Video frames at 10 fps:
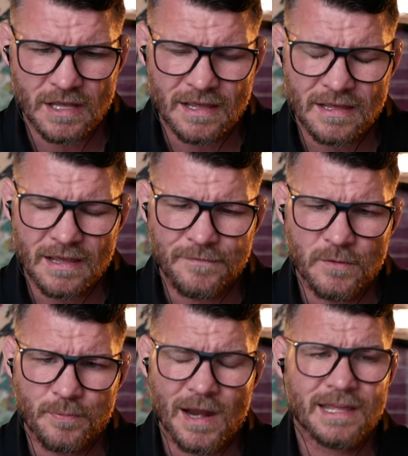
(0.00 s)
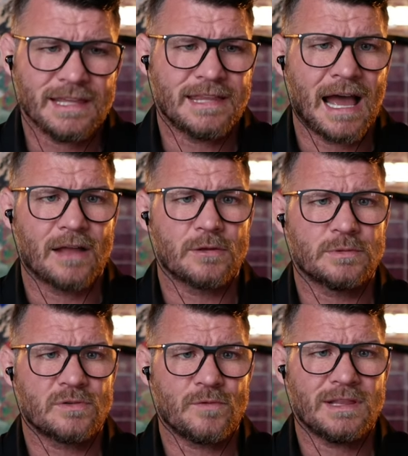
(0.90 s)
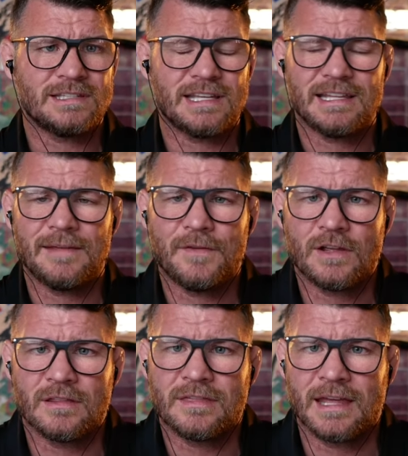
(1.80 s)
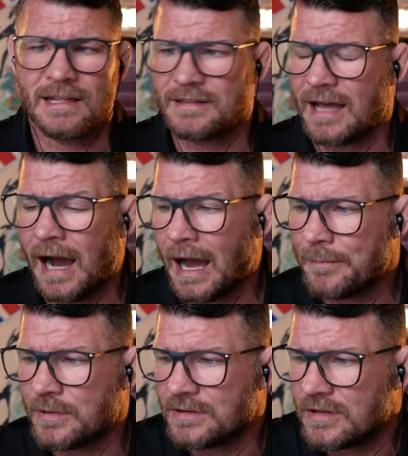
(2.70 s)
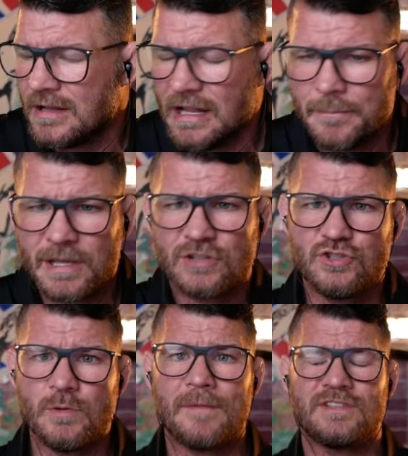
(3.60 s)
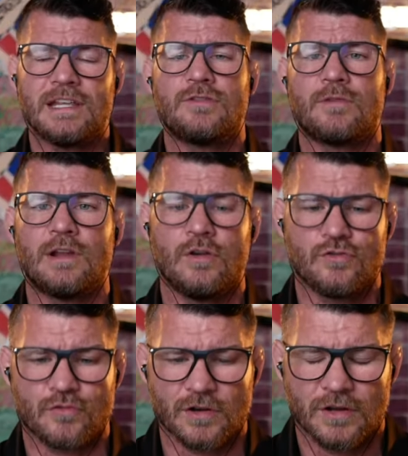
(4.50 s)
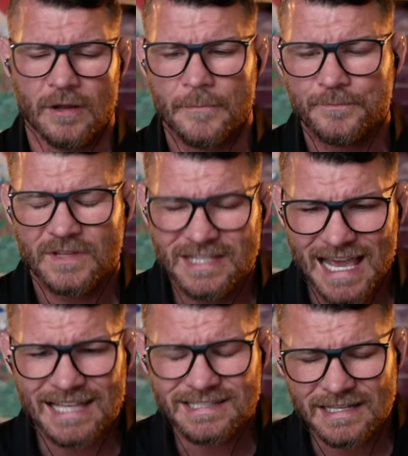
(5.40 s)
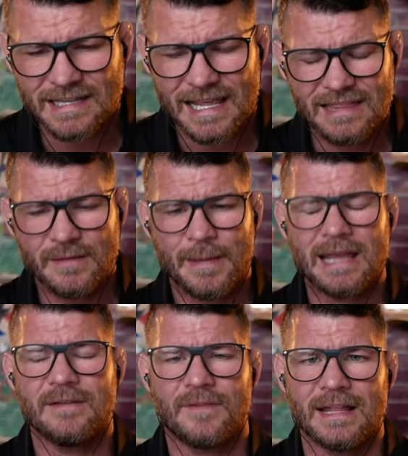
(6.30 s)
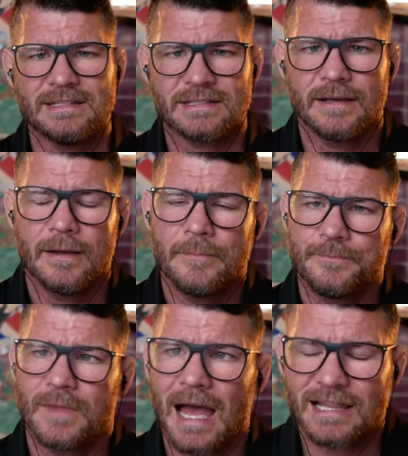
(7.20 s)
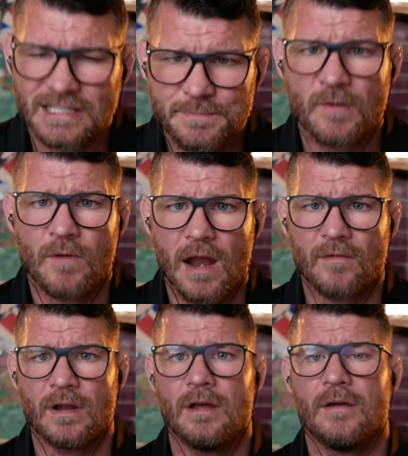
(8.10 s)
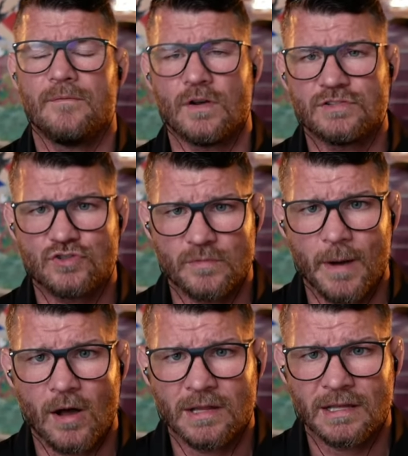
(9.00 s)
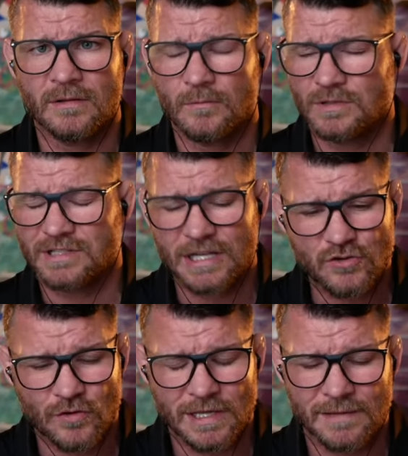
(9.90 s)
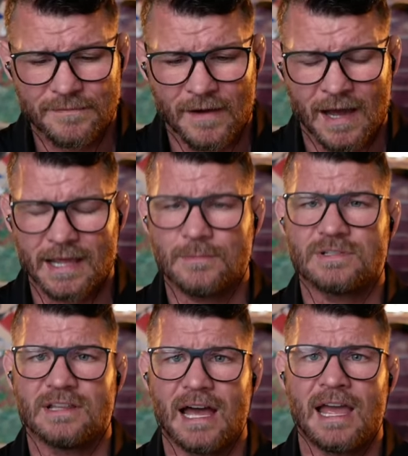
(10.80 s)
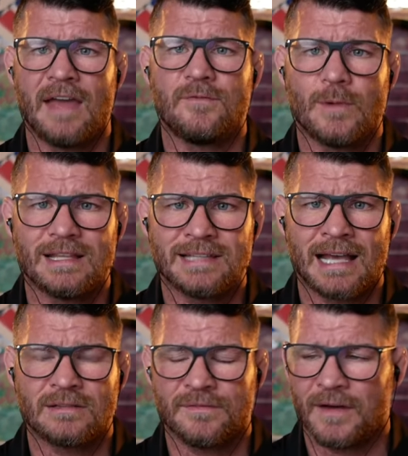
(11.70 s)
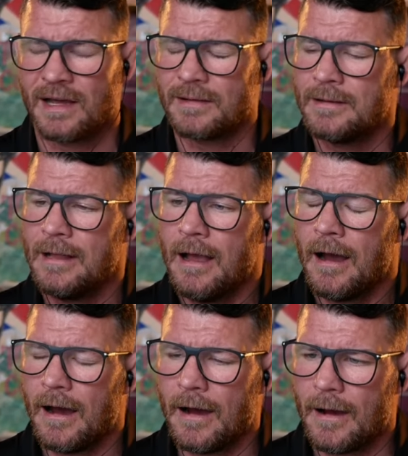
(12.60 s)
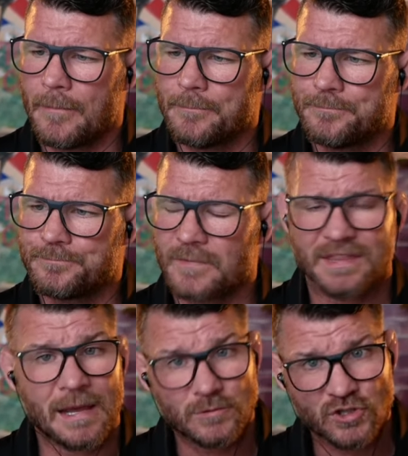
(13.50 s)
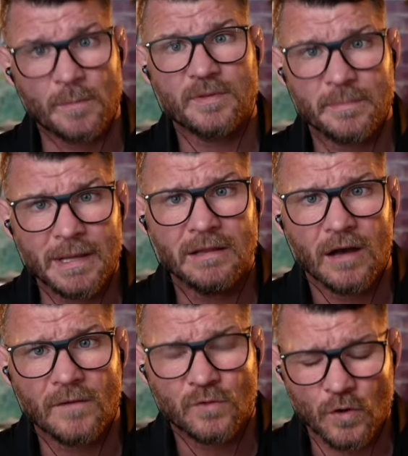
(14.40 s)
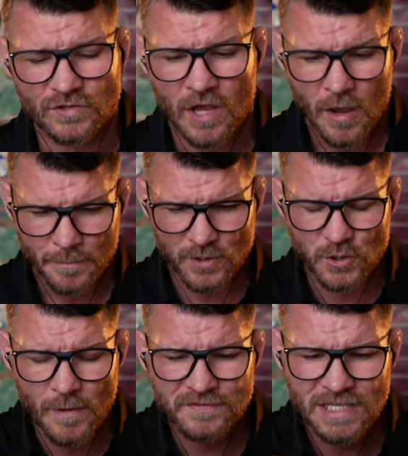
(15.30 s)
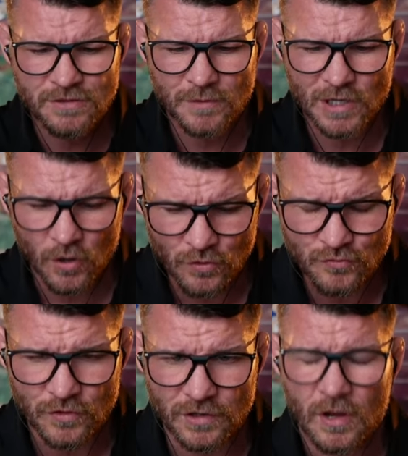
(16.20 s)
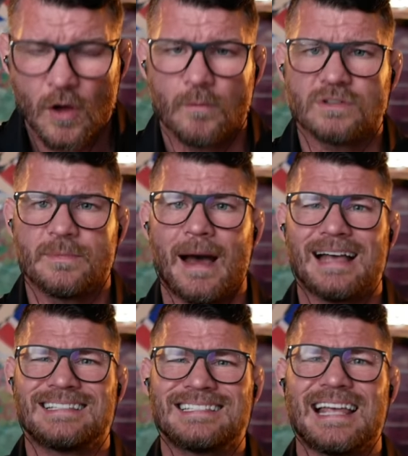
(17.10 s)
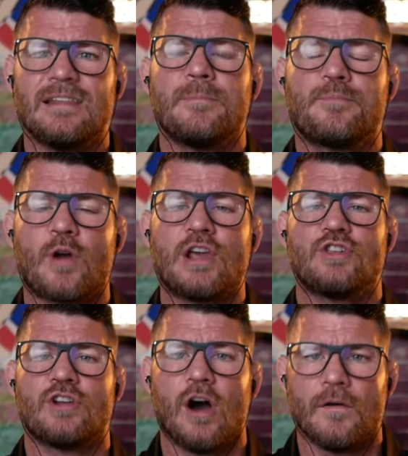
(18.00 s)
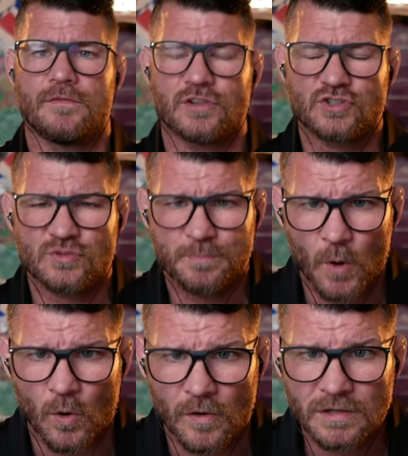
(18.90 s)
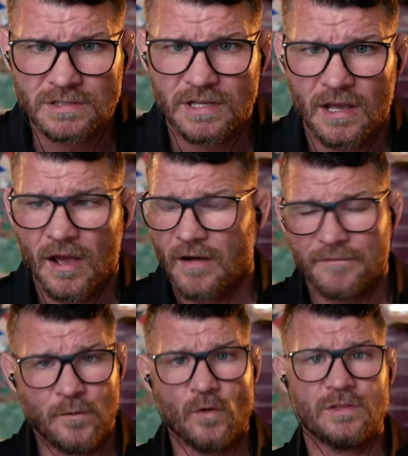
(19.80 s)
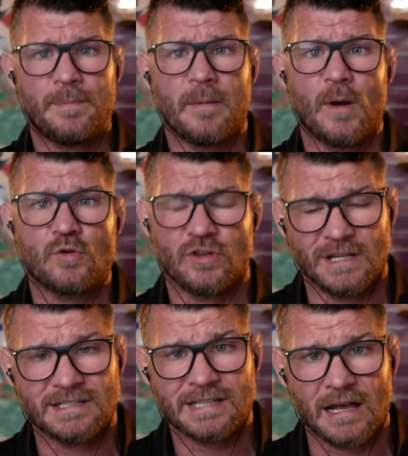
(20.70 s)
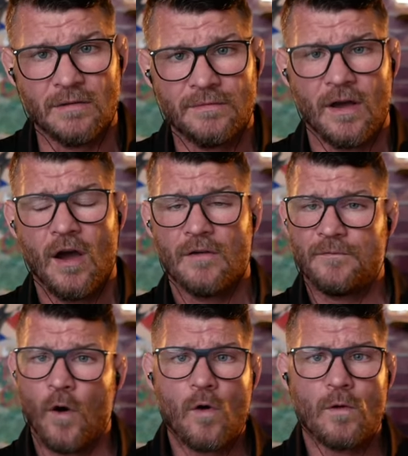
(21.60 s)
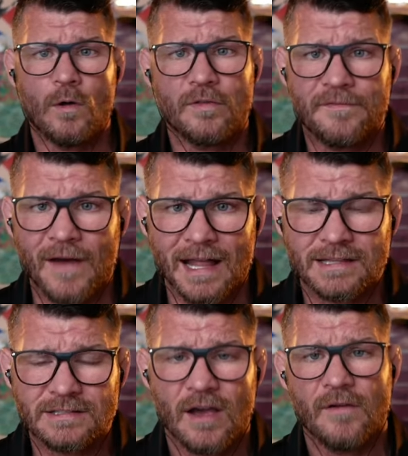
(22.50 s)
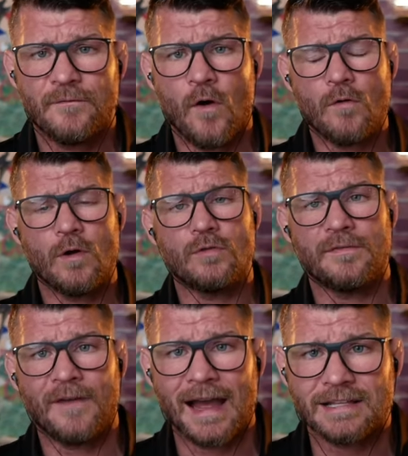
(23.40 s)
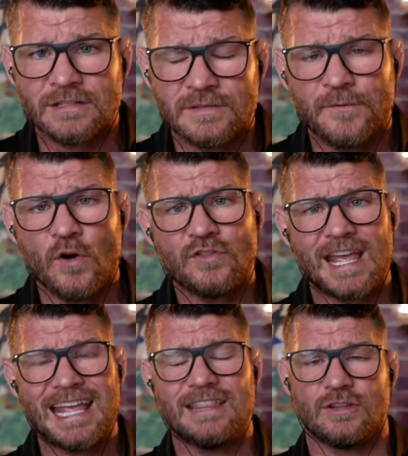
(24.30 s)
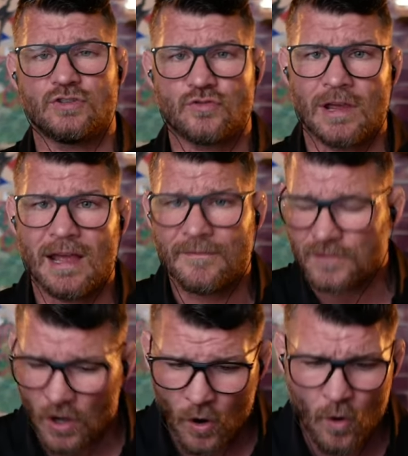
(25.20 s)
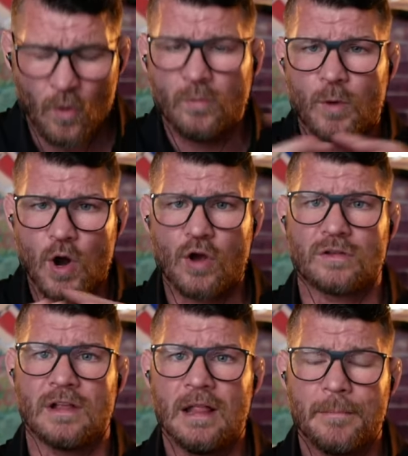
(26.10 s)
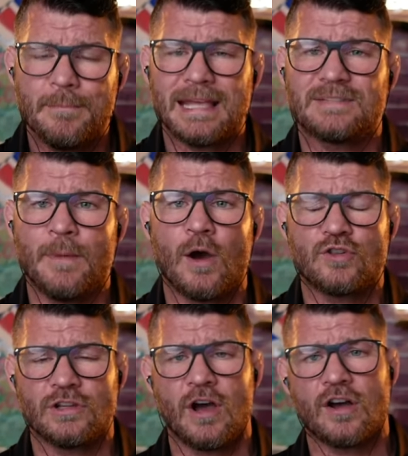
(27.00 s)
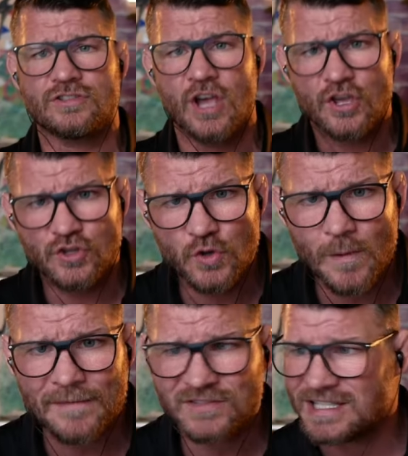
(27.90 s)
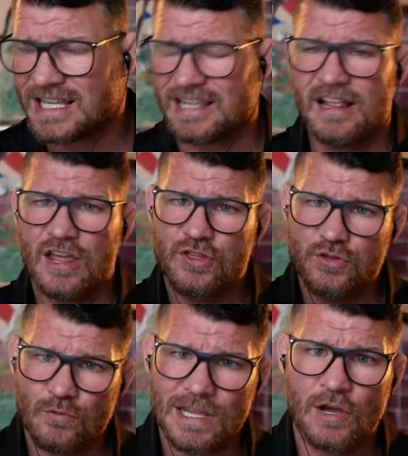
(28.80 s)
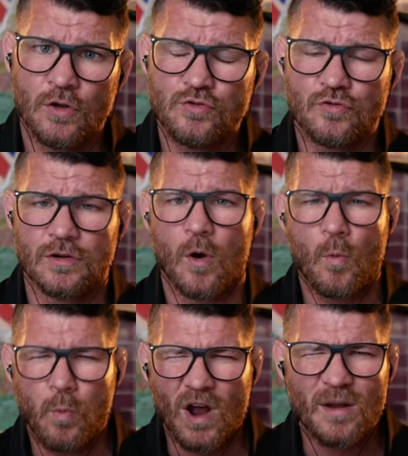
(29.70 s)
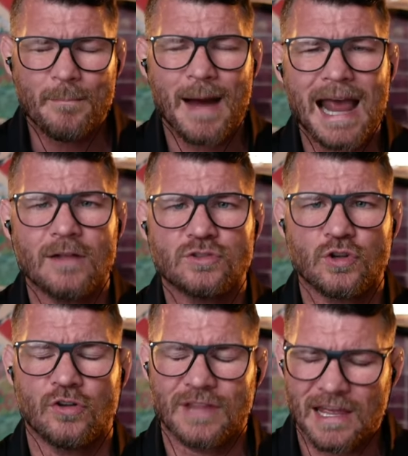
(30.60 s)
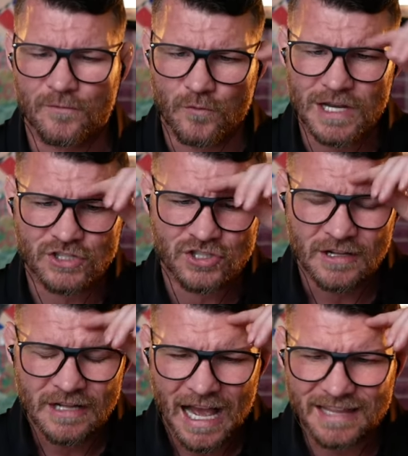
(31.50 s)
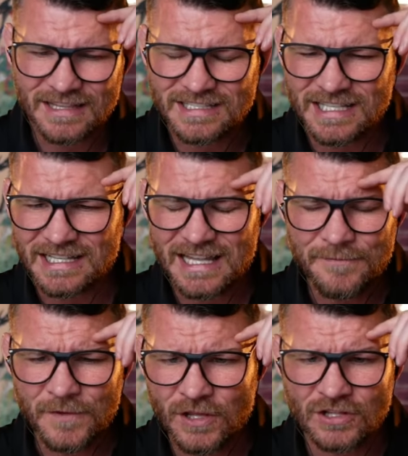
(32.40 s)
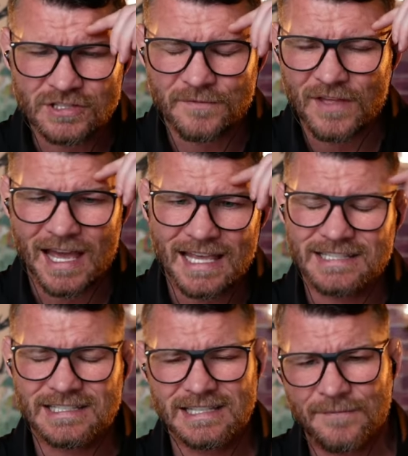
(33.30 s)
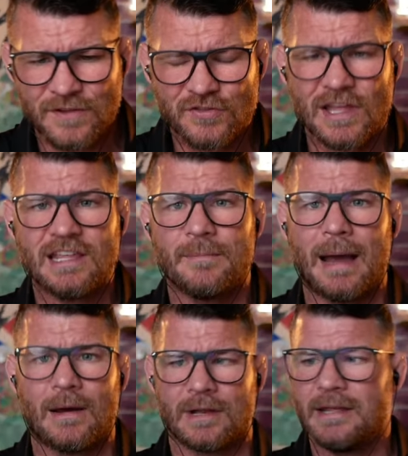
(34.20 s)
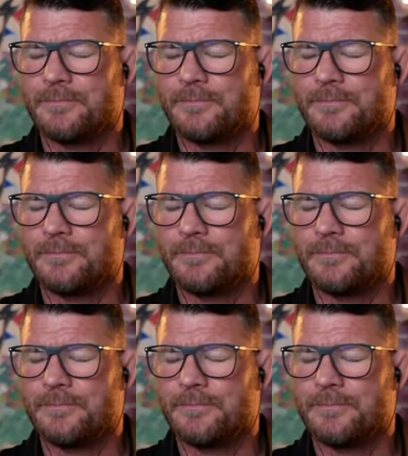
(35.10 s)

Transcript: if you break it down, there was a really significant thing that happened. Because U F C three hundred, yes, and in the main event, Alex Pereira versus Jamal Hill was an intriguing fight. It was a light heavyweight title fight. Um, and that was top of the bill, of course. But U F C three hundred was about a celebration of the sport for the promotion itself, for all the fans, for all the fighters, for the industry, and for the whole world. Mixed martial arts, U F C three hundred. What a milestone they have reached. And the significance of that is, is if you think about it,